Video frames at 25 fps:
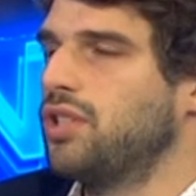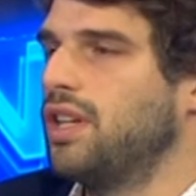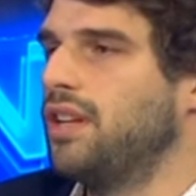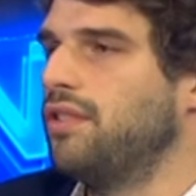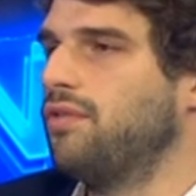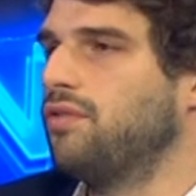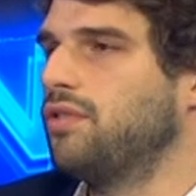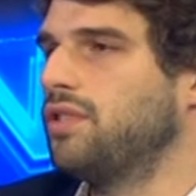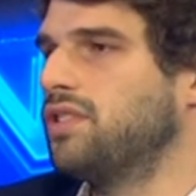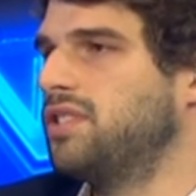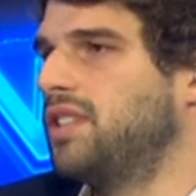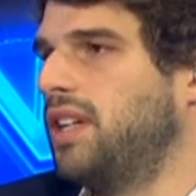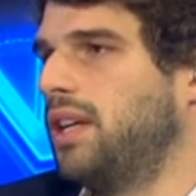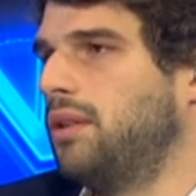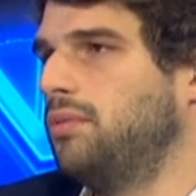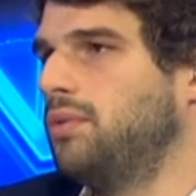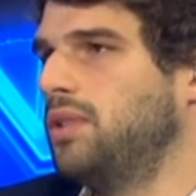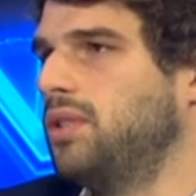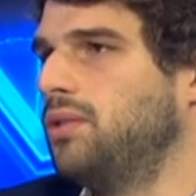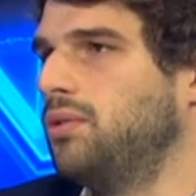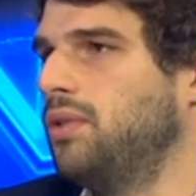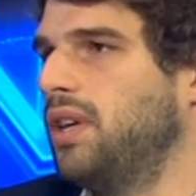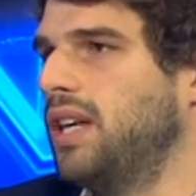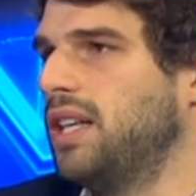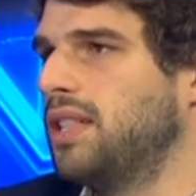date for
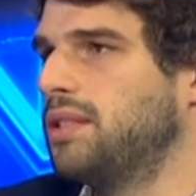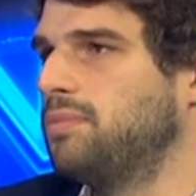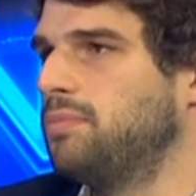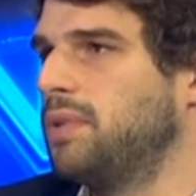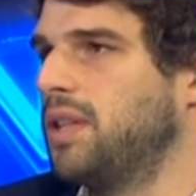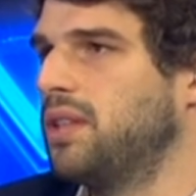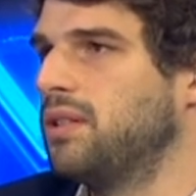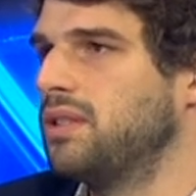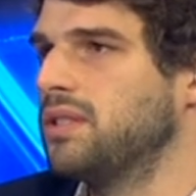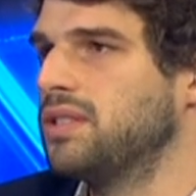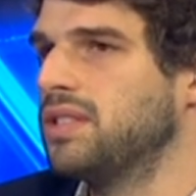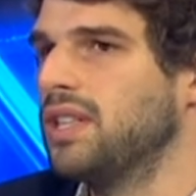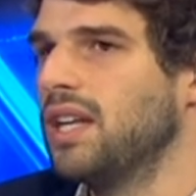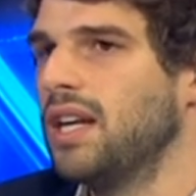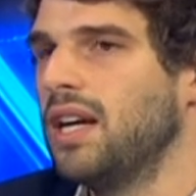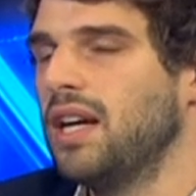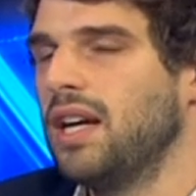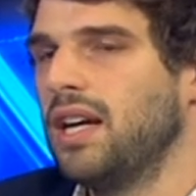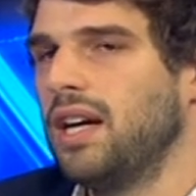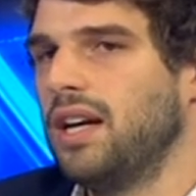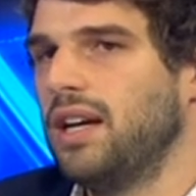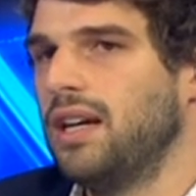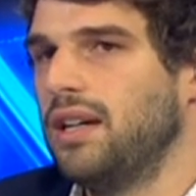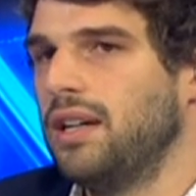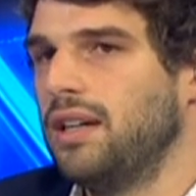Segwit 2x, because
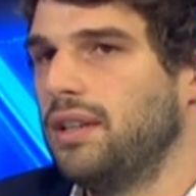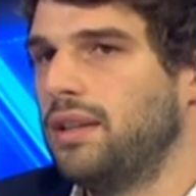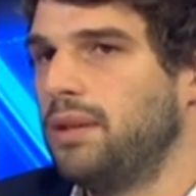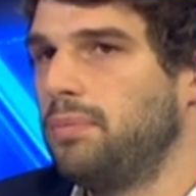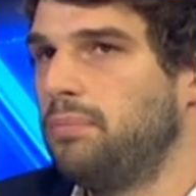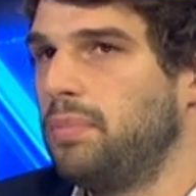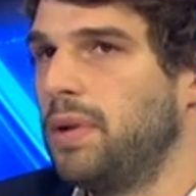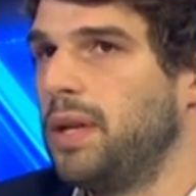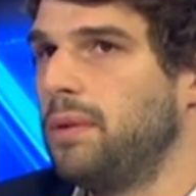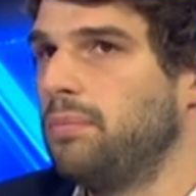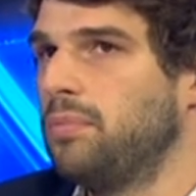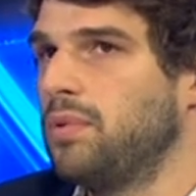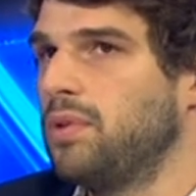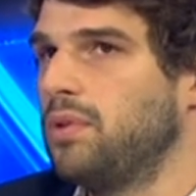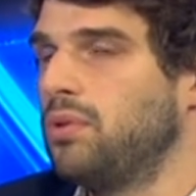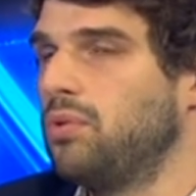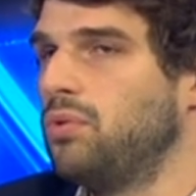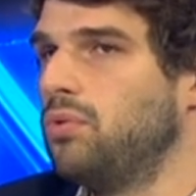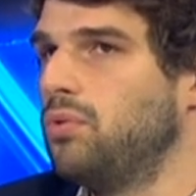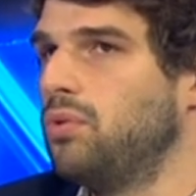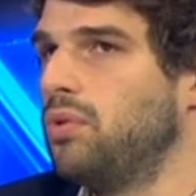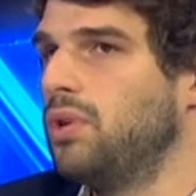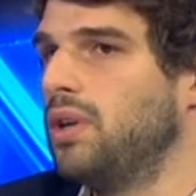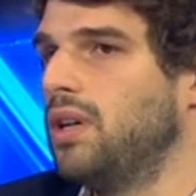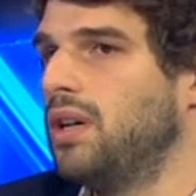the people
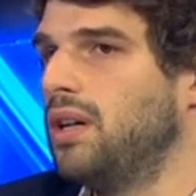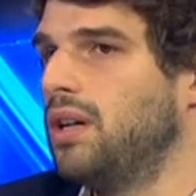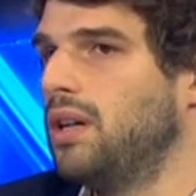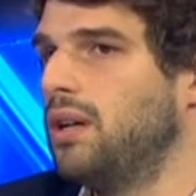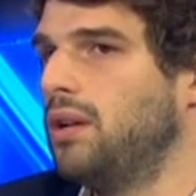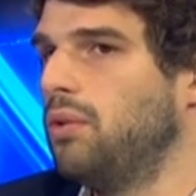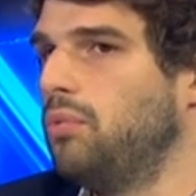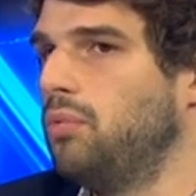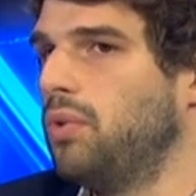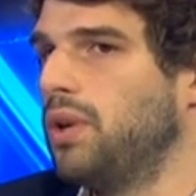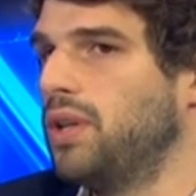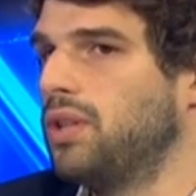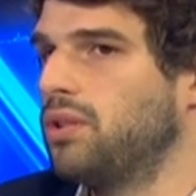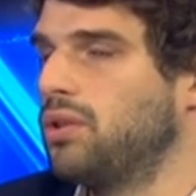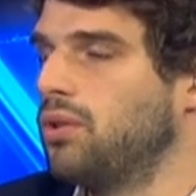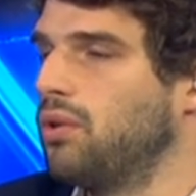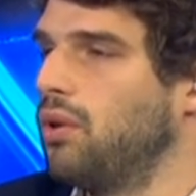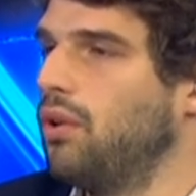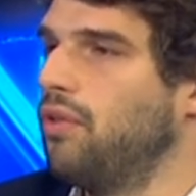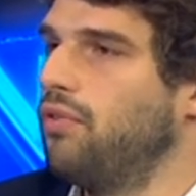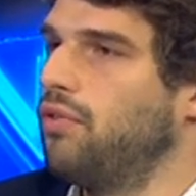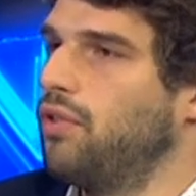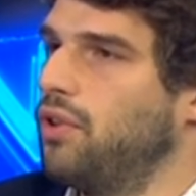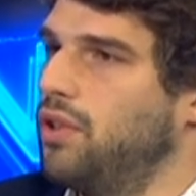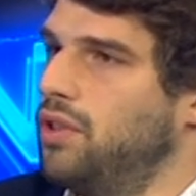who wanted to
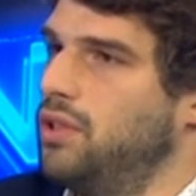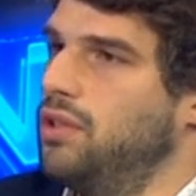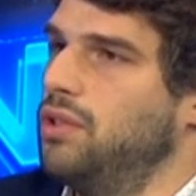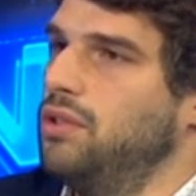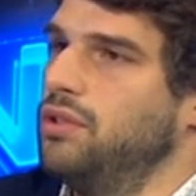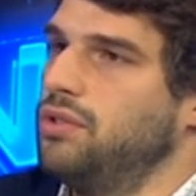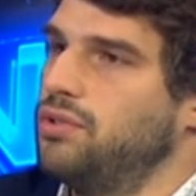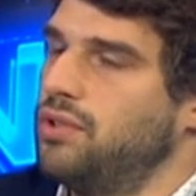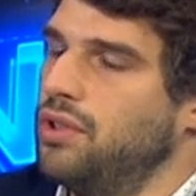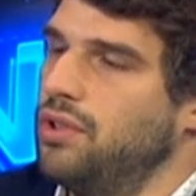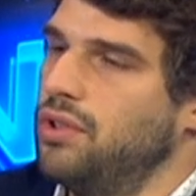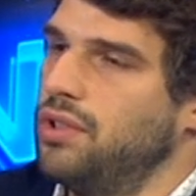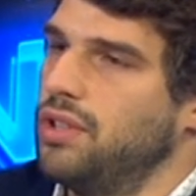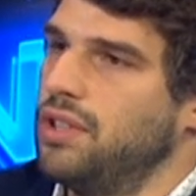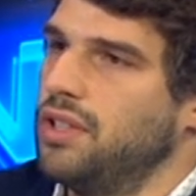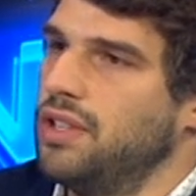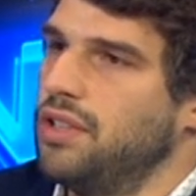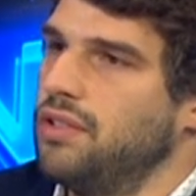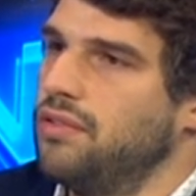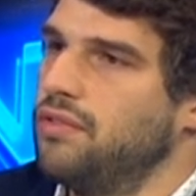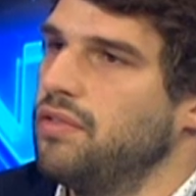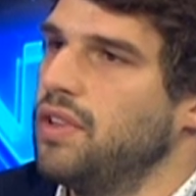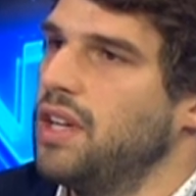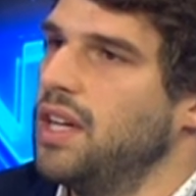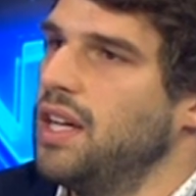go for an
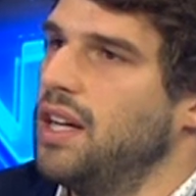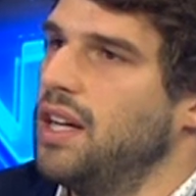alternative